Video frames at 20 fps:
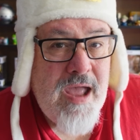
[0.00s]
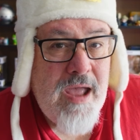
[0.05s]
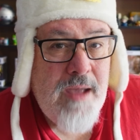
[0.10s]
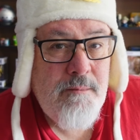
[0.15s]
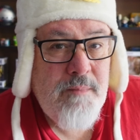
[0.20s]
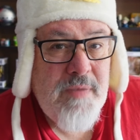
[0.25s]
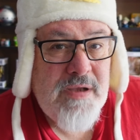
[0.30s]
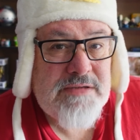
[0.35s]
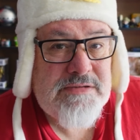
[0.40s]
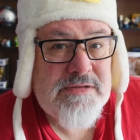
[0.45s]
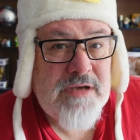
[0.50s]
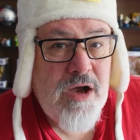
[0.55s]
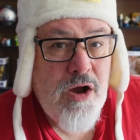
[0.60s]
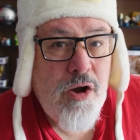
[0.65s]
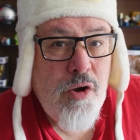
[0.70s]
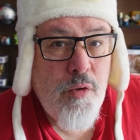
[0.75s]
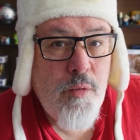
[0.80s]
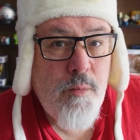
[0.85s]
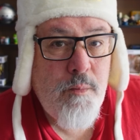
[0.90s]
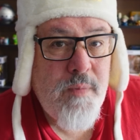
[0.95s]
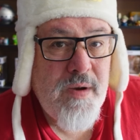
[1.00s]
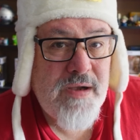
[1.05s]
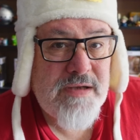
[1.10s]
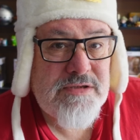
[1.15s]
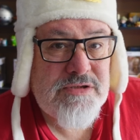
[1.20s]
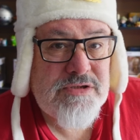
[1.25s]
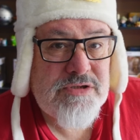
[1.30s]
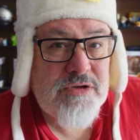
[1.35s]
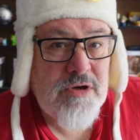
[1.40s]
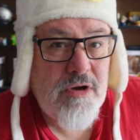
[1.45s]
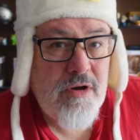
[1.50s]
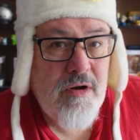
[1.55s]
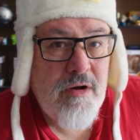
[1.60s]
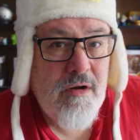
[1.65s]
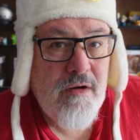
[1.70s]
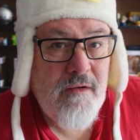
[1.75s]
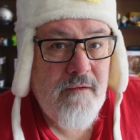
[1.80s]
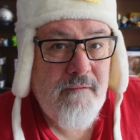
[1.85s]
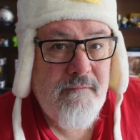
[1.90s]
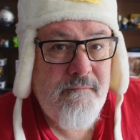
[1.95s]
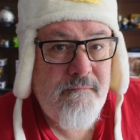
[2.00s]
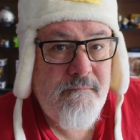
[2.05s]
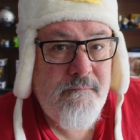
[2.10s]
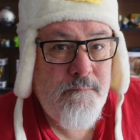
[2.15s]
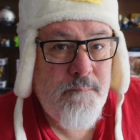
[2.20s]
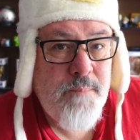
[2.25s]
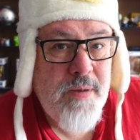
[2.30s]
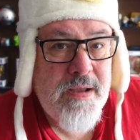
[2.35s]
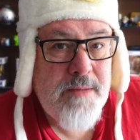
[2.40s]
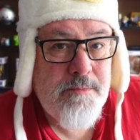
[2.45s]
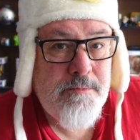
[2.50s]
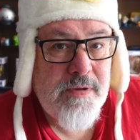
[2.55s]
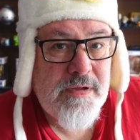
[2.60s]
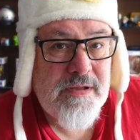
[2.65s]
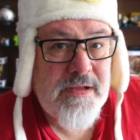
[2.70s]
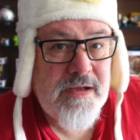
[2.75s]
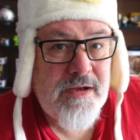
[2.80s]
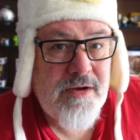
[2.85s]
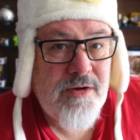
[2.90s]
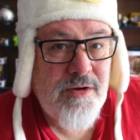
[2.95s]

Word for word: and meets a whole bunch of people in